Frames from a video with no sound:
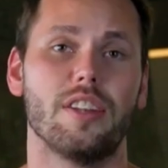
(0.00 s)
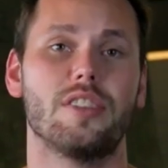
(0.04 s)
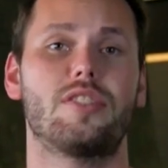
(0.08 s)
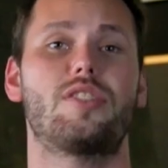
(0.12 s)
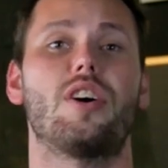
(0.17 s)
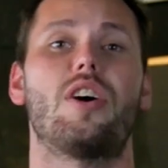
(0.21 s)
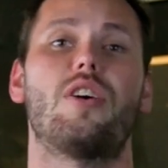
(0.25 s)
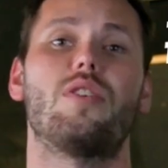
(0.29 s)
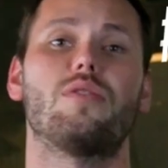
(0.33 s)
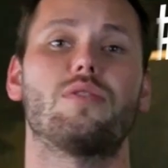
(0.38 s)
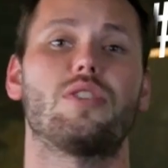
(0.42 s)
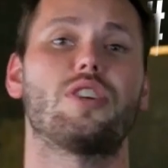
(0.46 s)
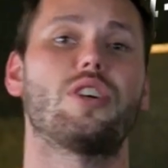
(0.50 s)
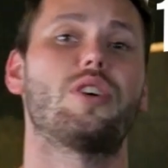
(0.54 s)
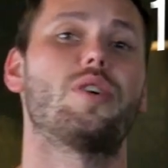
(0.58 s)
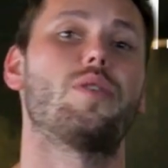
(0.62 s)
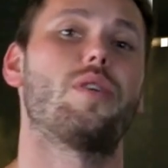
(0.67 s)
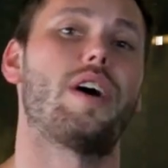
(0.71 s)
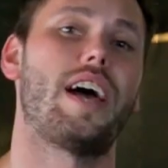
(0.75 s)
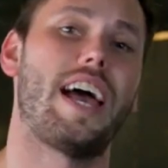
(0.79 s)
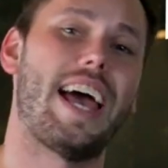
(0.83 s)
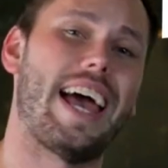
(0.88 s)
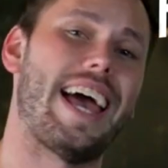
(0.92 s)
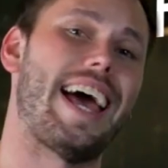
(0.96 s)
don't
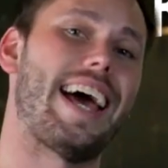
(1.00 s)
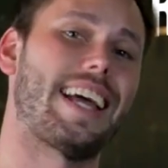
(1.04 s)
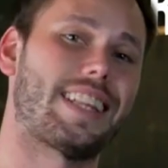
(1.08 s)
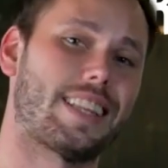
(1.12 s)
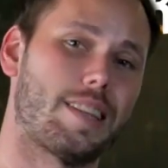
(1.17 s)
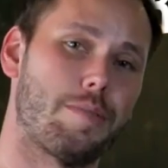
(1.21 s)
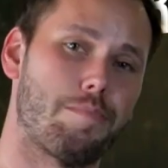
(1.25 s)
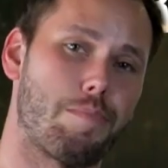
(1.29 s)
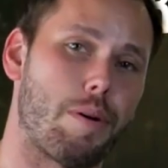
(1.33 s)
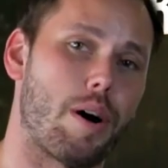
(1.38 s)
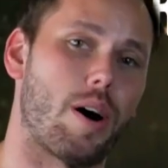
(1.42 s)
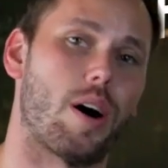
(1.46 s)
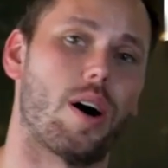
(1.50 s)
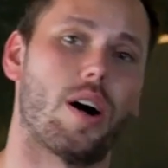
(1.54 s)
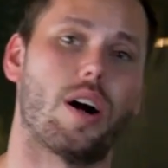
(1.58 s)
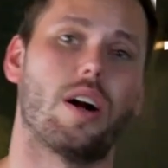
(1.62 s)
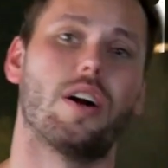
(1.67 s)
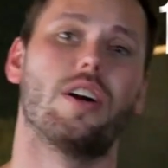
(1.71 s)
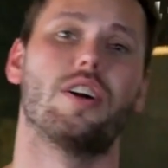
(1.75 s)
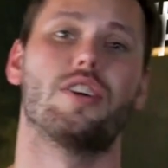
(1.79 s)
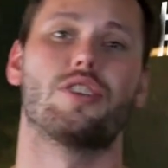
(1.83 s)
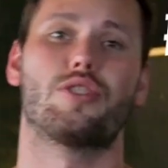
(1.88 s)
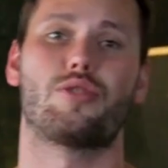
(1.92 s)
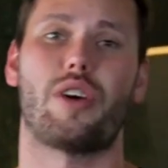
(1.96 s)
go at the bar,
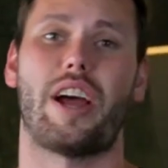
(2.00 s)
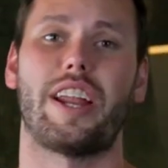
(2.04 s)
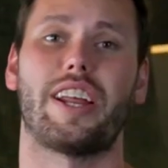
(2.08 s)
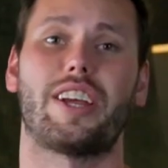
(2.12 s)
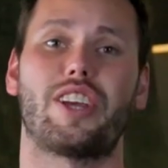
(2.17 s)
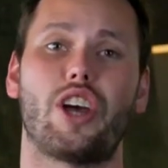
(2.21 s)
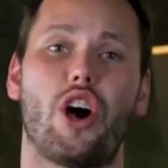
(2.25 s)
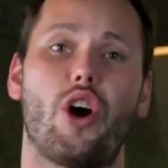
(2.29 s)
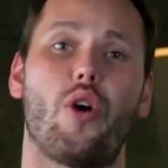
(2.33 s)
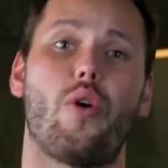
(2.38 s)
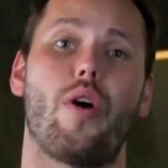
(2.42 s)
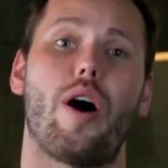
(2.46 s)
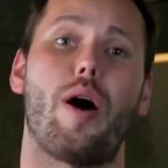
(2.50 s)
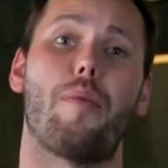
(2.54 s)
try to go